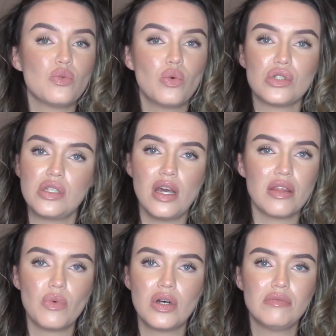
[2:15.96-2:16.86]
watch the
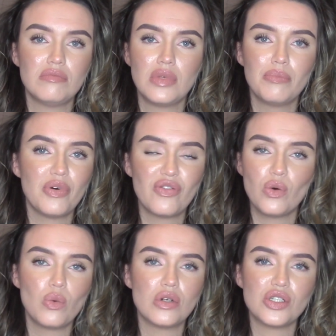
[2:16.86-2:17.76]
other one
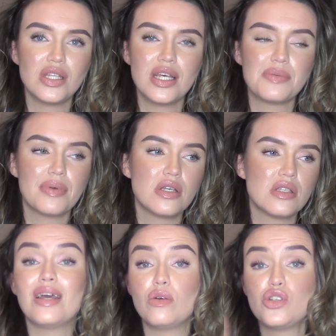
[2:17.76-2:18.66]
before watching this, because
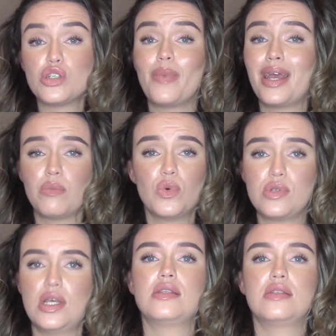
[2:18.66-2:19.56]
it'll just make more
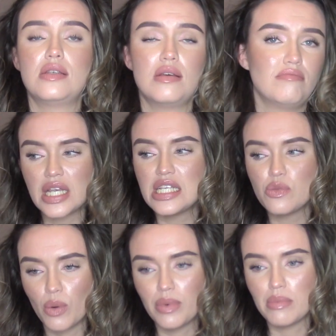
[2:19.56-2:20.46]
sense. This is
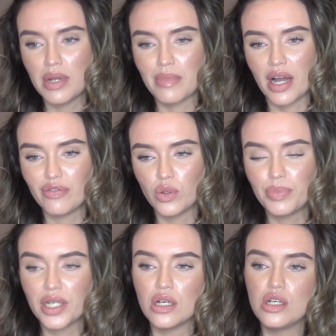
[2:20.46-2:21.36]
probably my fault,
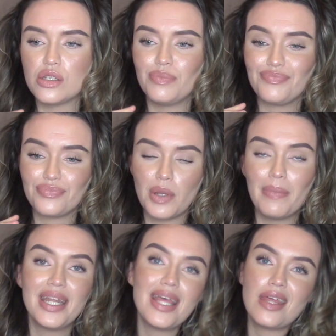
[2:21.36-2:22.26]
because the
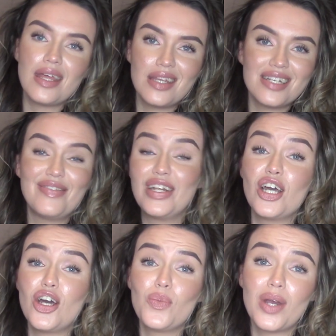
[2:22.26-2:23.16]
minute that this
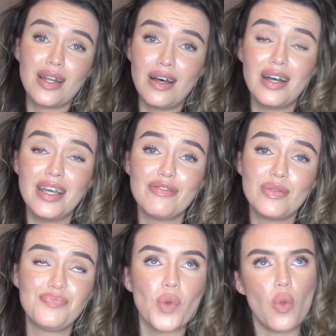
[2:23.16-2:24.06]
video went live,
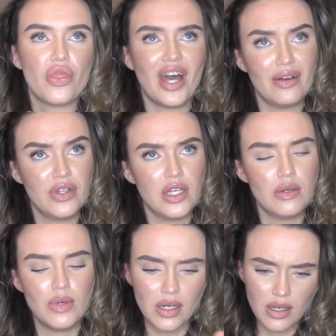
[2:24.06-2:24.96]
or that
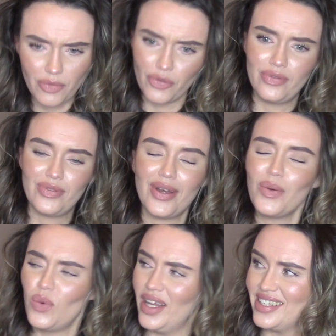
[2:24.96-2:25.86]
video went live,
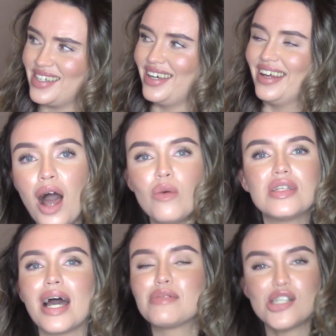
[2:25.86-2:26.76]
what? I was
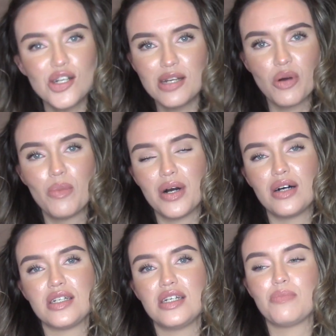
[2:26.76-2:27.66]
absolutely
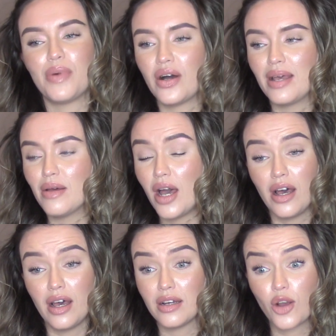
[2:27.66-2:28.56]
bombarded
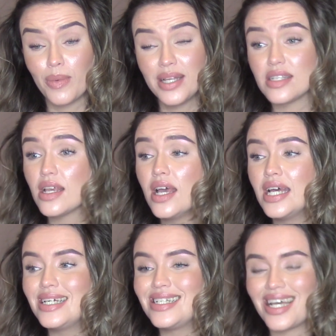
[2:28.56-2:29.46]
by comments,
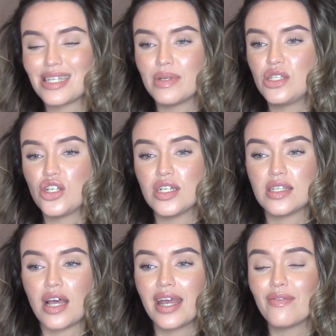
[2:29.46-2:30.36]
text
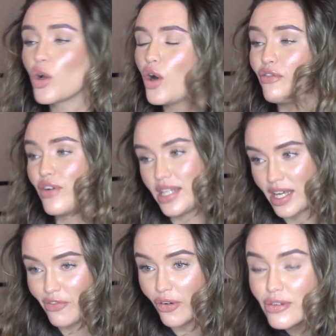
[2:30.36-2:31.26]
messages. I even got a friend
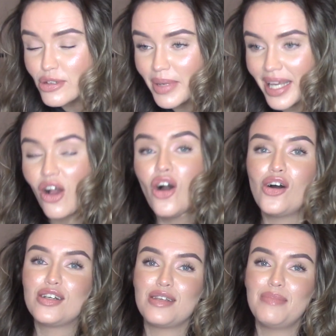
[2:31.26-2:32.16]
that phoned me
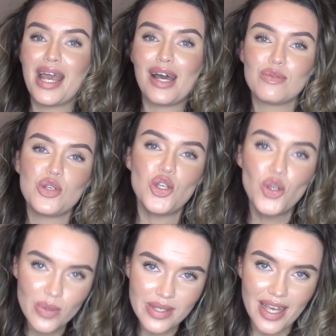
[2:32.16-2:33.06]
asking me how to
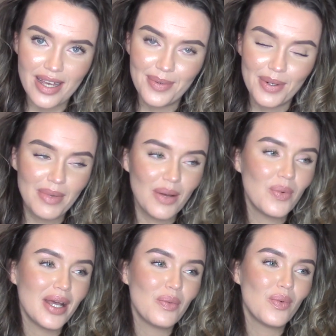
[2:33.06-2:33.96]
use it. I'm like,
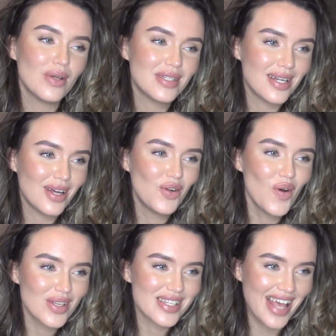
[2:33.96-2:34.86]
wait, what did I
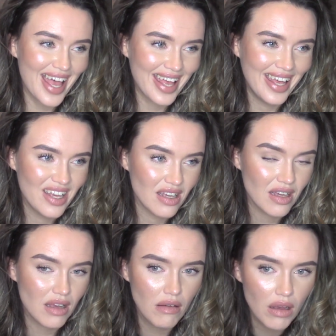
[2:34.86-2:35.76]
not say?
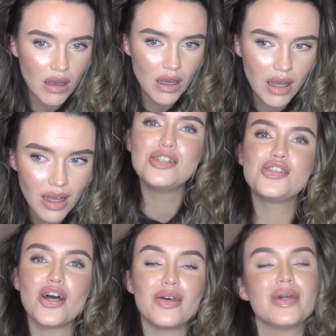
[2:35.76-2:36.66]

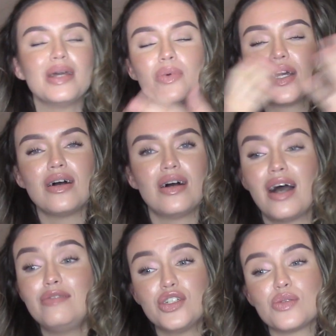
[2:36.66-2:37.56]
So here we are.
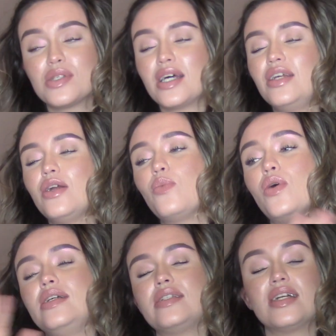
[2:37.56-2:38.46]
I just was like, you know
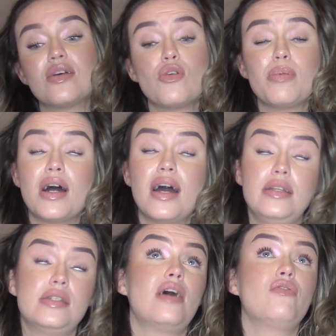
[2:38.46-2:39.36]
what, instead of
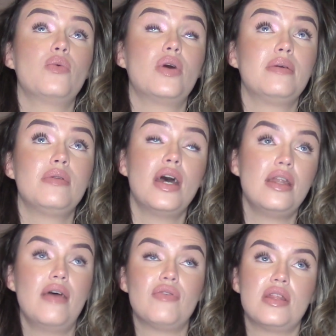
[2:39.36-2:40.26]
replying to everyone and
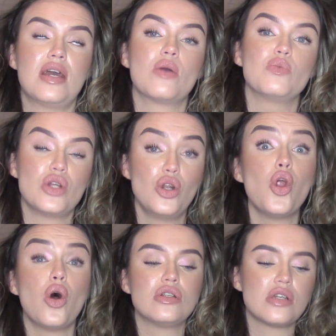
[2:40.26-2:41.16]
everything, it was a
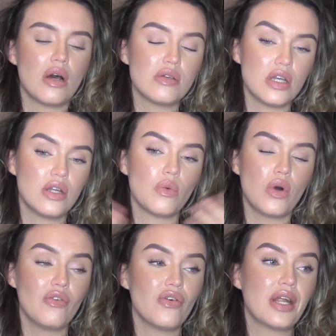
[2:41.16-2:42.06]
lot. I was like, you know
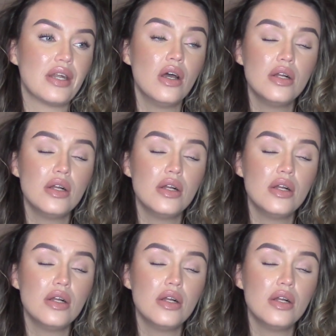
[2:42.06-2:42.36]
what, fine.